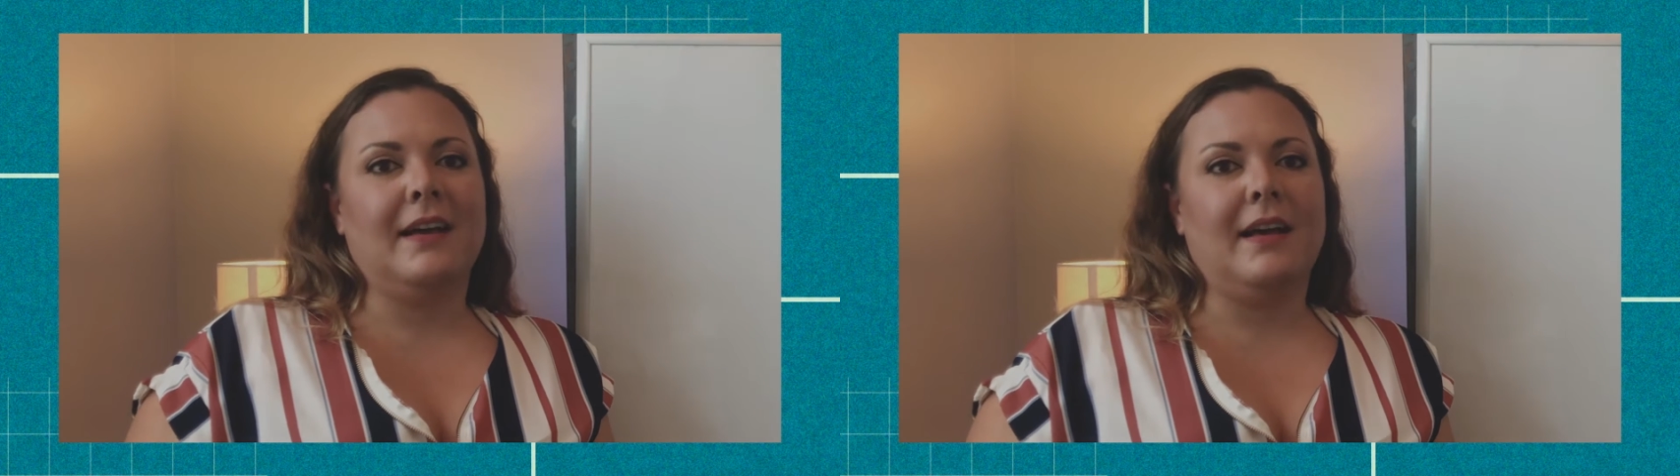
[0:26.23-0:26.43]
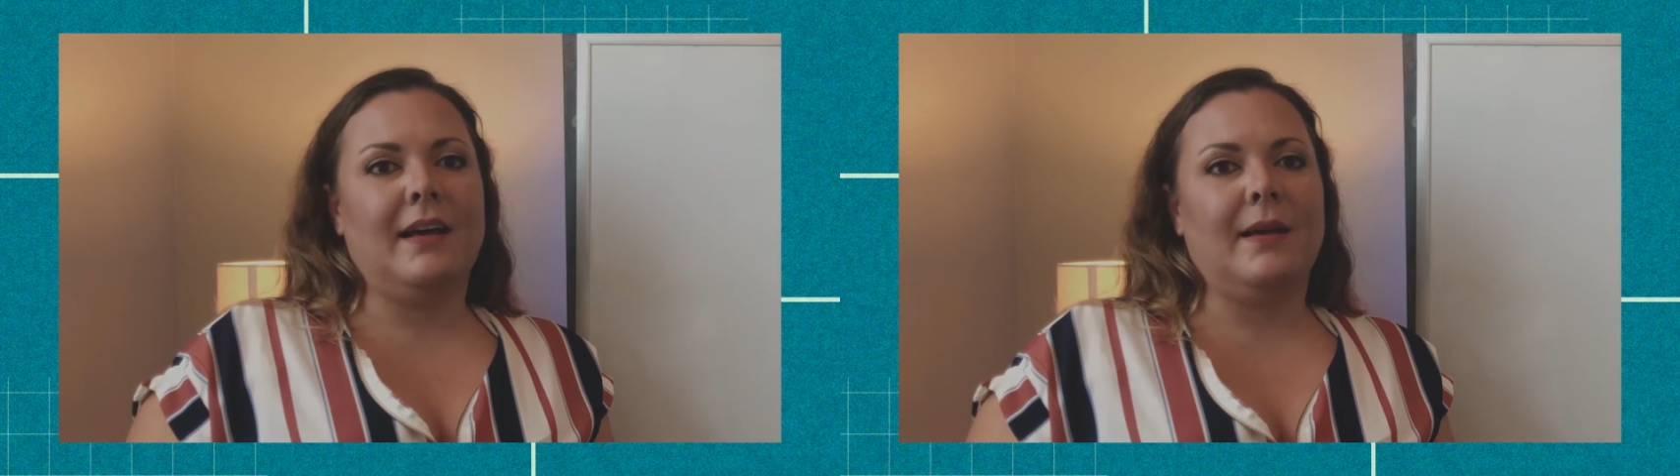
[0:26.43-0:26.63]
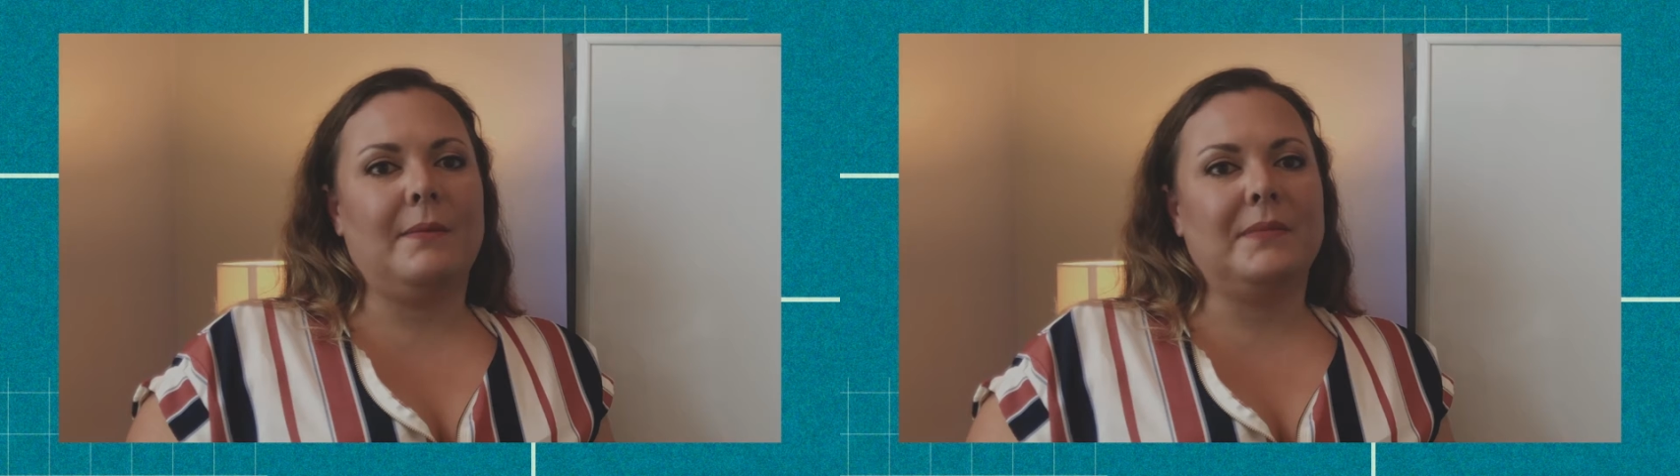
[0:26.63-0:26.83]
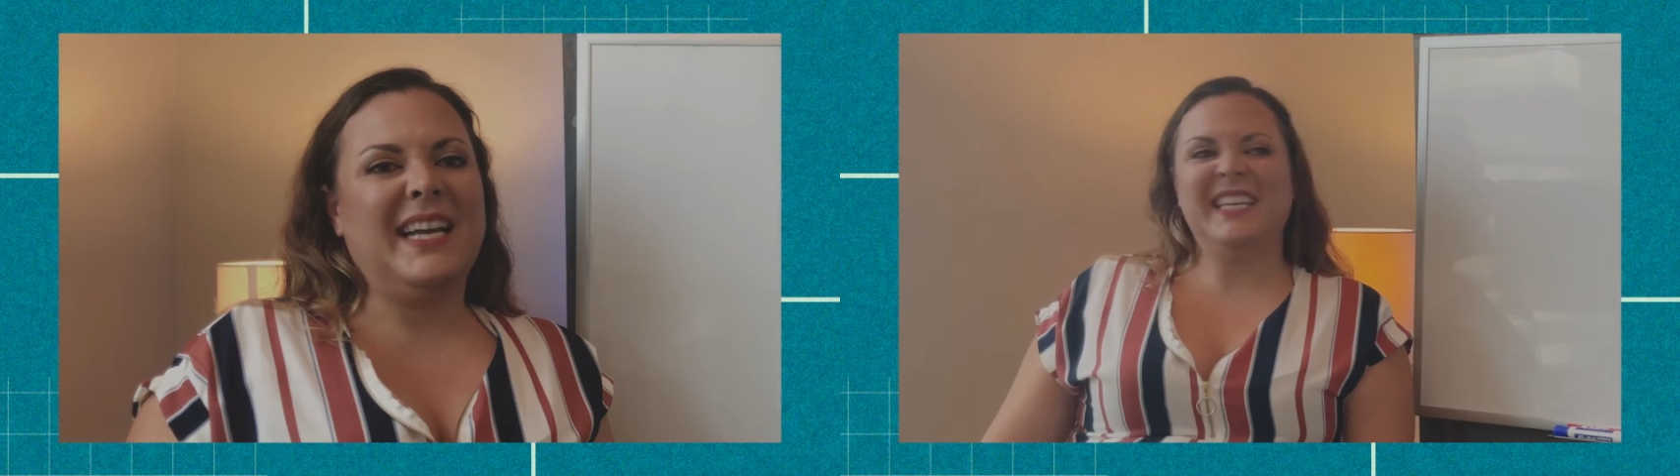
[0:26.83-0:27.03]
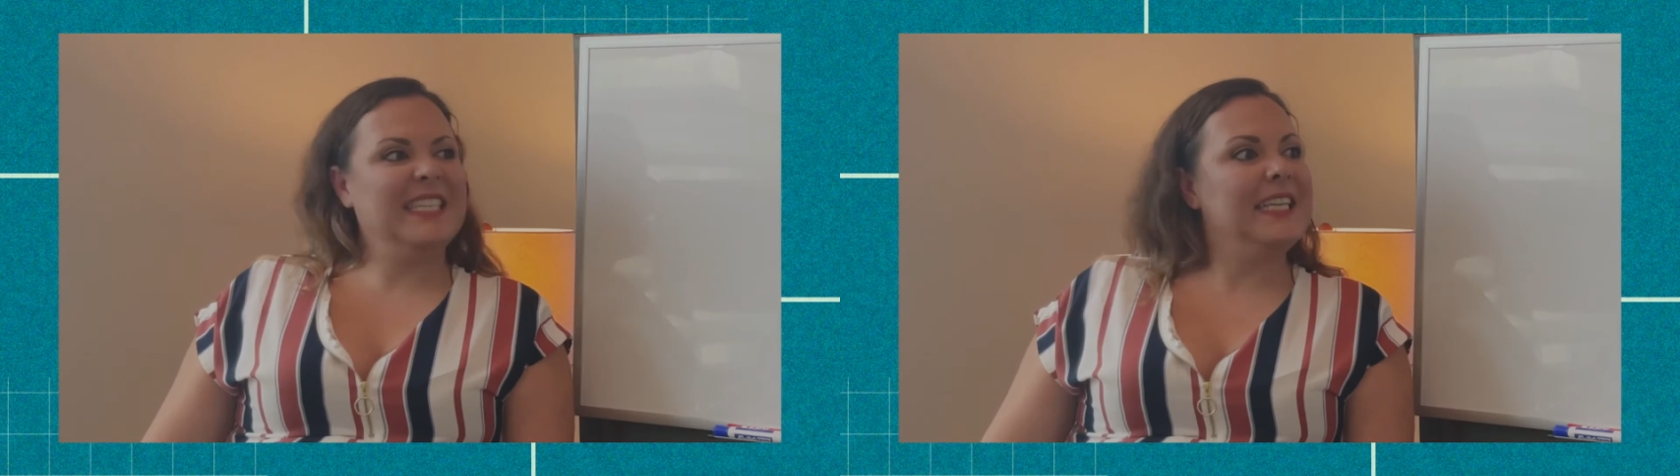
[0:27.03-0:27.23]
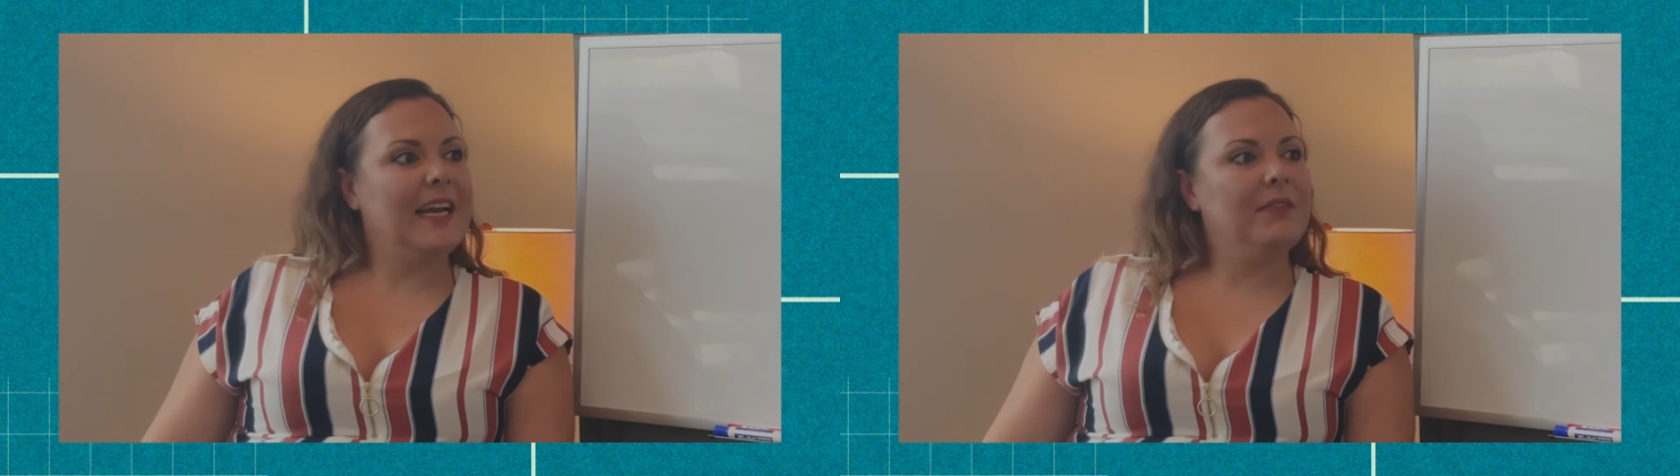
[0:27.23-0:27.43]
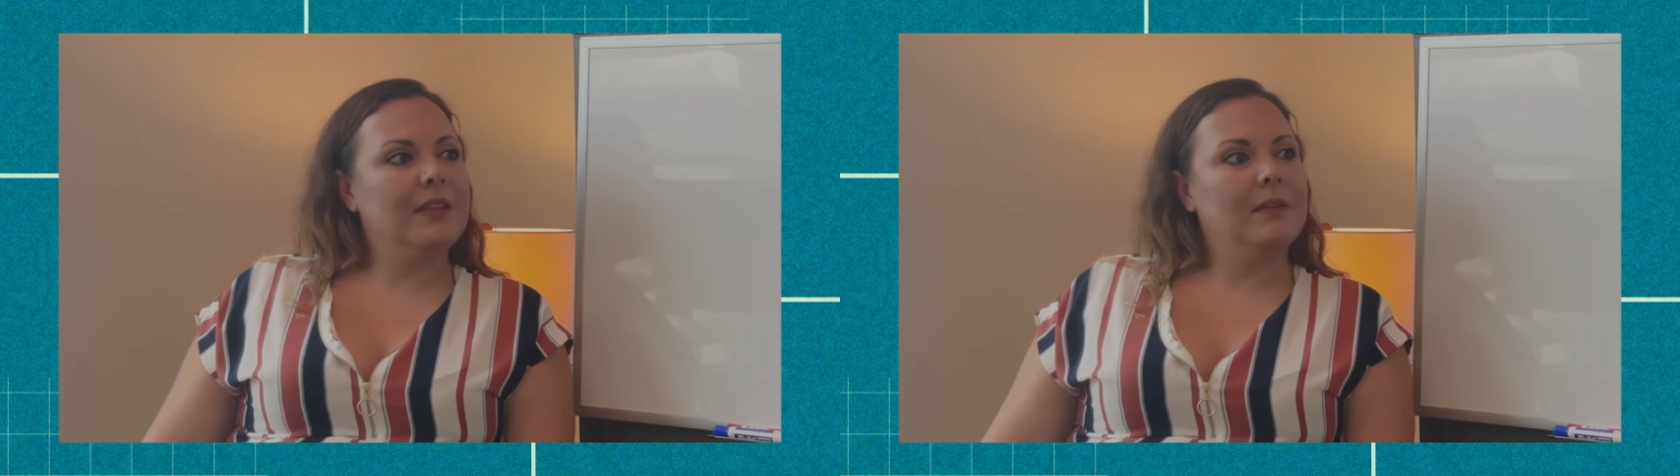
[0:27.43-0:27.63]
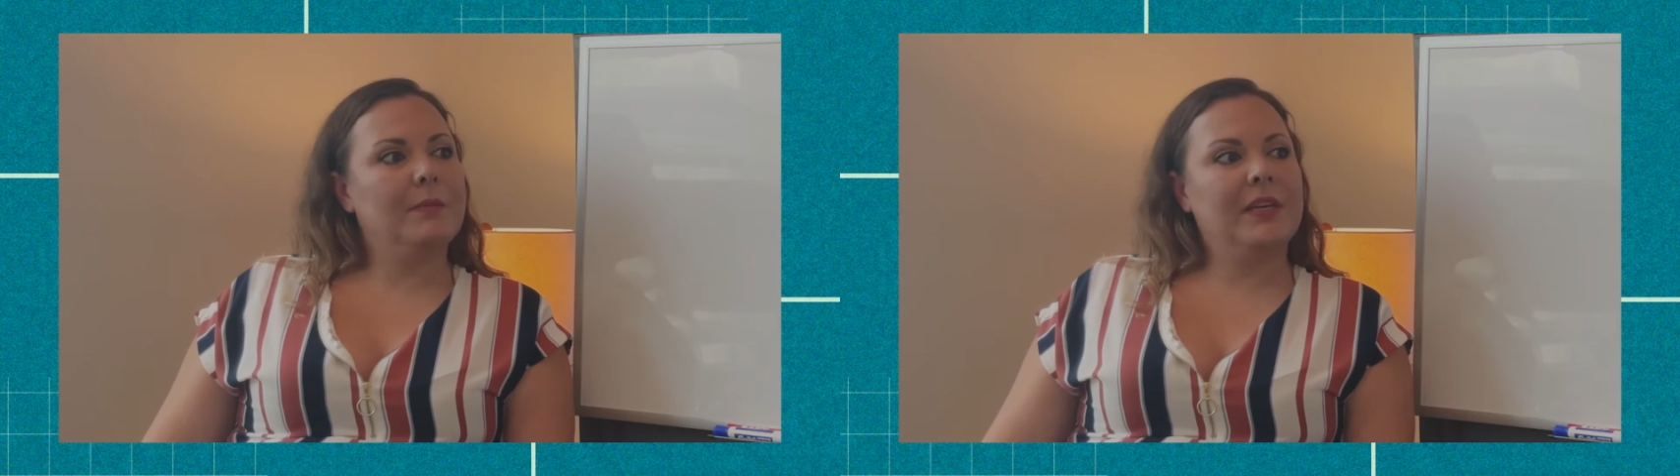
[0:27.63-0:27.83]
I did have a
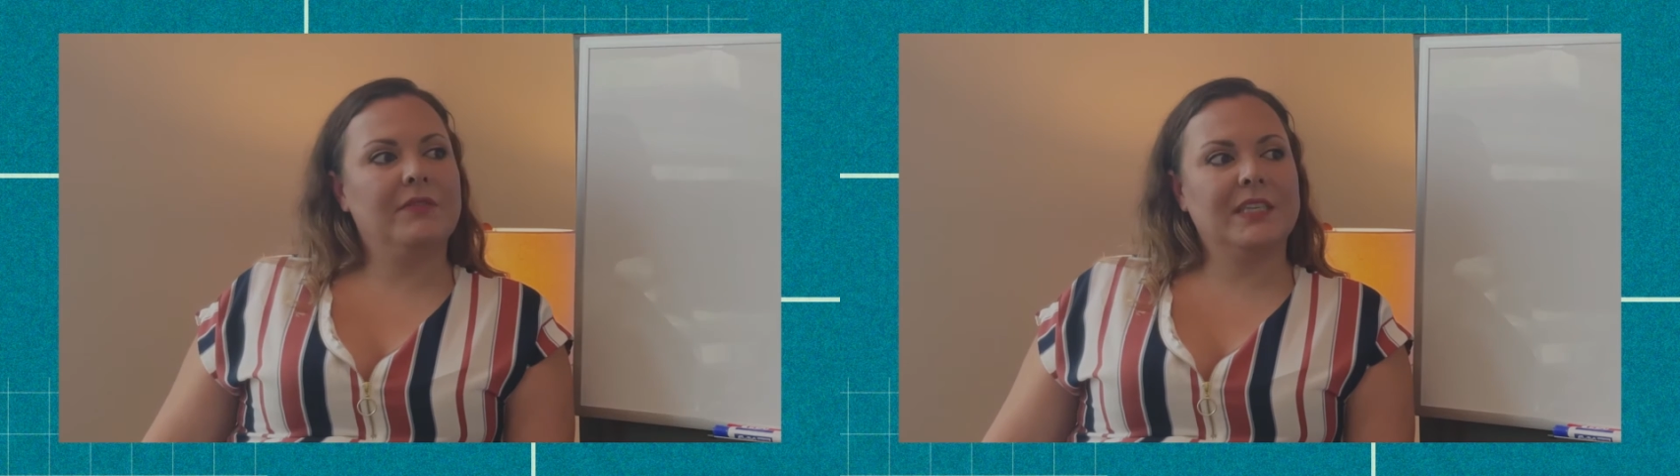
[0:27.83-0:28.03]
little bit of